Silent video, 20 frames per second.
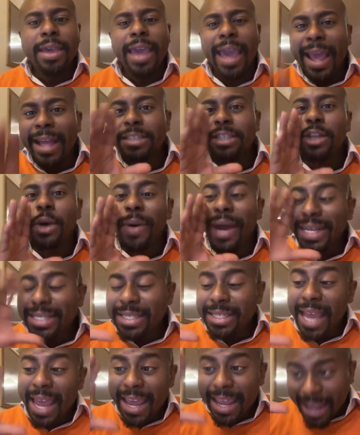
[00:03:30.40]
And so I
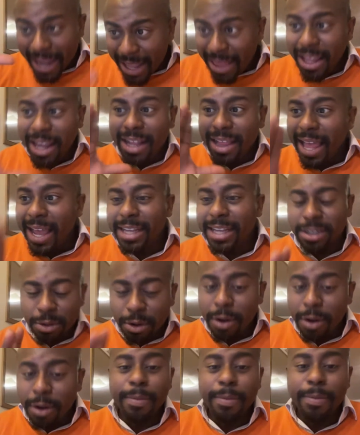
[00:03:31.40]
say in the
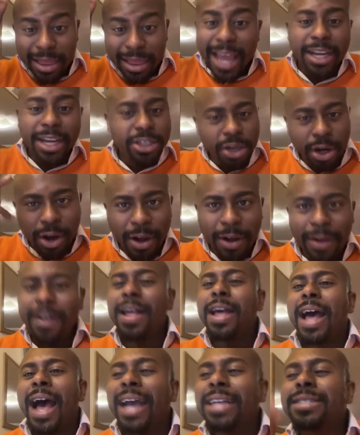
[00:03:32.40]
classroom, a lecture hall,
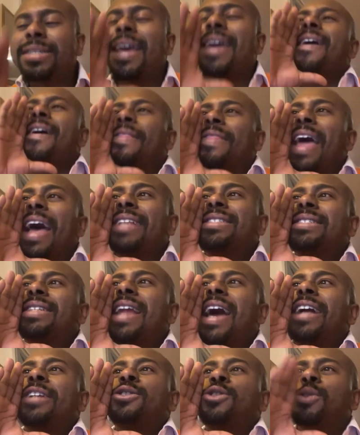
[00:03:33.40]
I say, that's
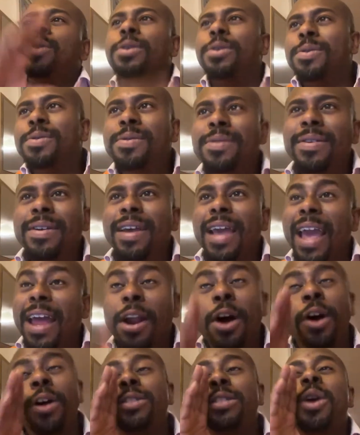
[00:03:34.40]
not true. And
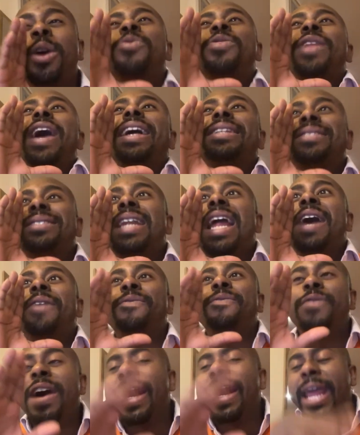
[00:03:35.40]
also, that's not
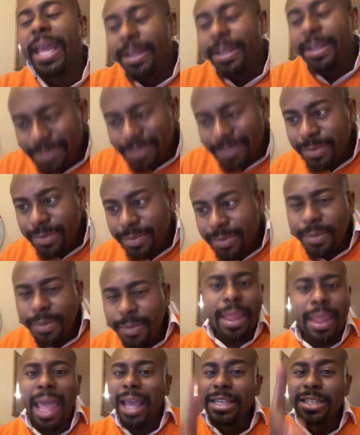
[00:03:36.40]
funny.
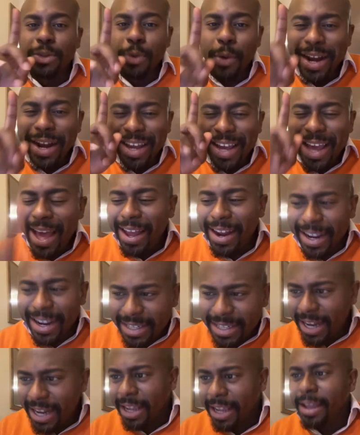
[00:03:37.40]
Swear to God, I
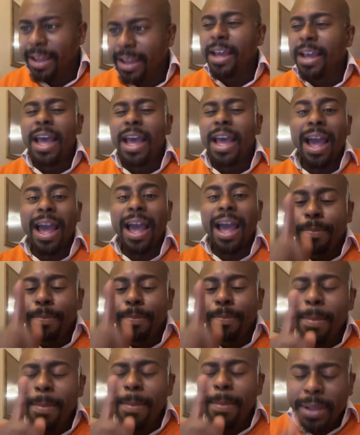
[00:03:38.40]
did it. I
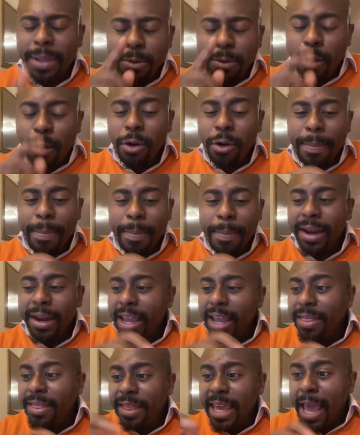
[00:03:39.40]
probably wrote about it
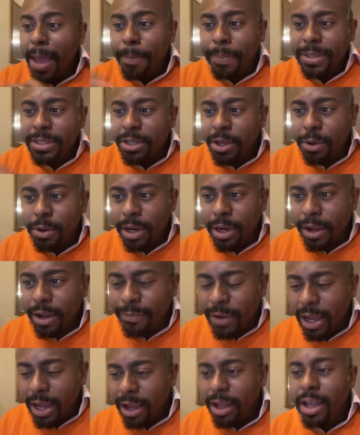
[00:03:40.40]
in the episode
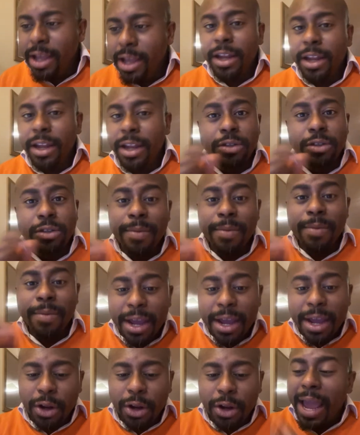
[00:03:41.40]
of Notes from the
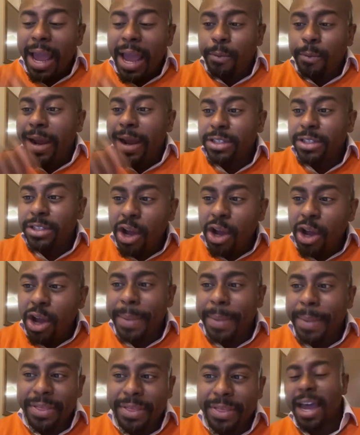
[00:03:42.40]
Undergrad where I talk
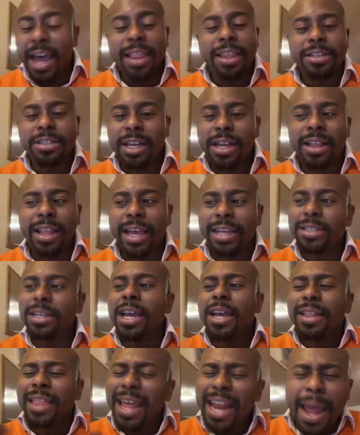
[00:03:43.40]
about that psychology class.
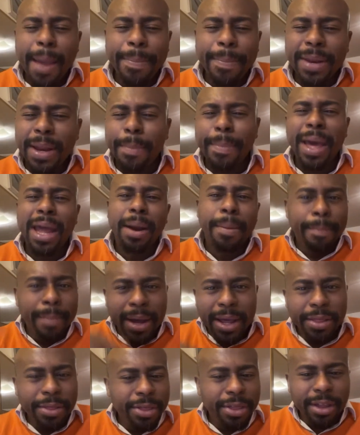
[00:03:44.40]
That happened about a
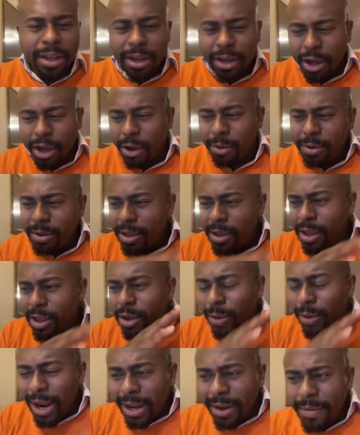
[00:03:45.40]
month ago,
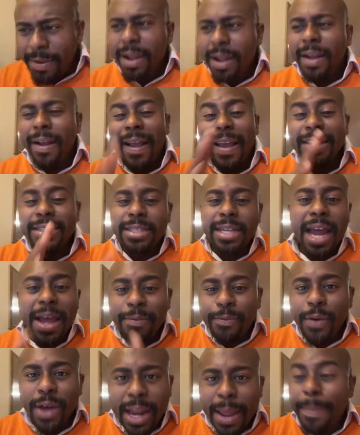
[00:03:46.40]
right? It's
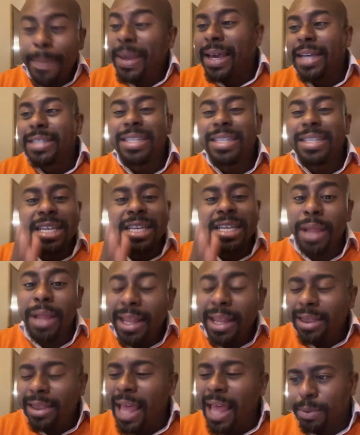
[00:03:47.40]
not funny because that's
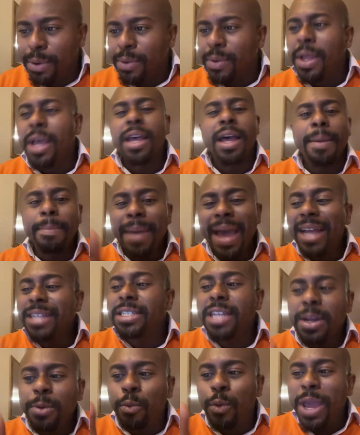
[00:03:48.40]
blood libel.
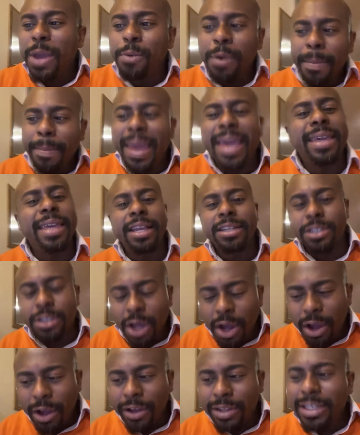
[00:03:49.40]
Imagine we were making
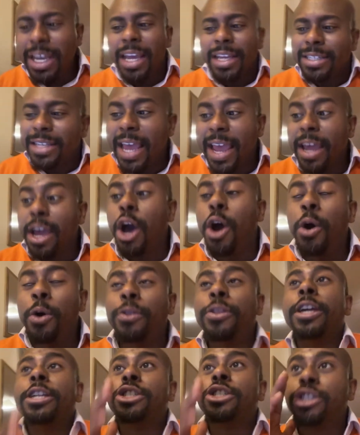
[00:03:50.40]
songs saying, oh,
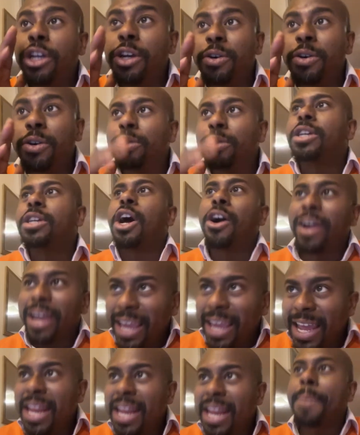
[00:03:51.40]
the Jews are
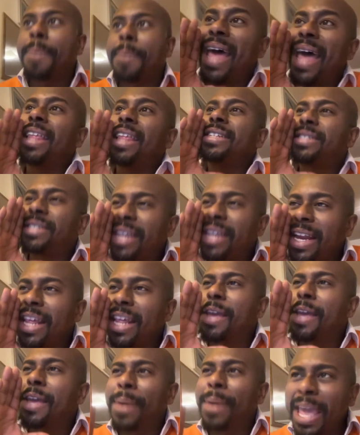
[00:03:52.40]
eating
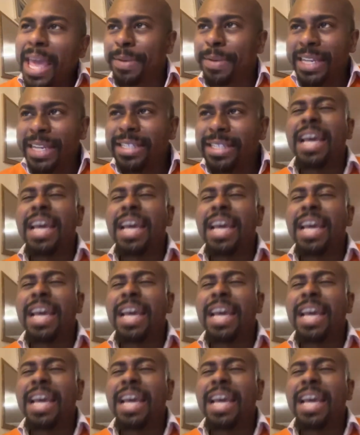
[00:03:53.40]
Palestinian babies